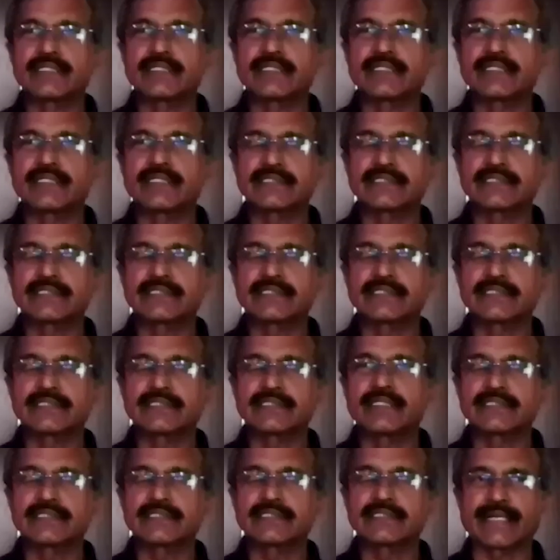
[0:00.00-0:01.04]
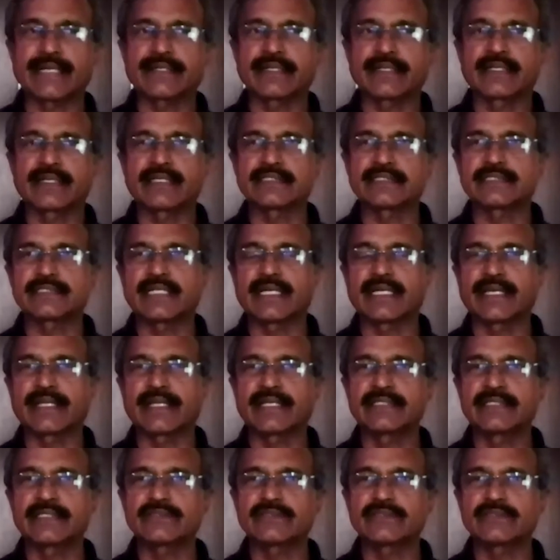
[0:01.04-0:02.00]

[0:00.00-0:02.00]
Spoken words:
So, moment it is categorized as high-rise,